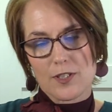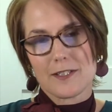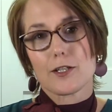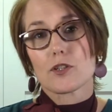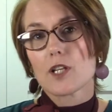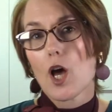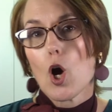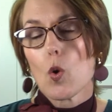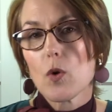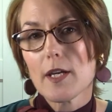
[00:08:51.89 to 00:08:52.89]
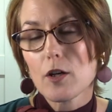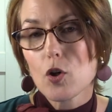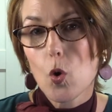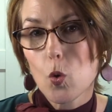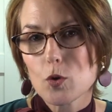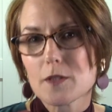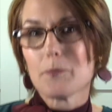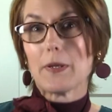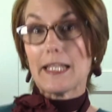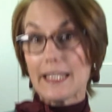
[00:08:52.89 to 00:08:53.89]
You see, because we are called
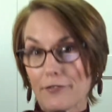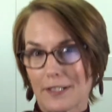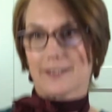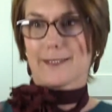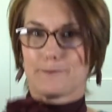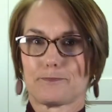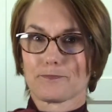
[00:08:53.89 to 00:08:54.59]
believers.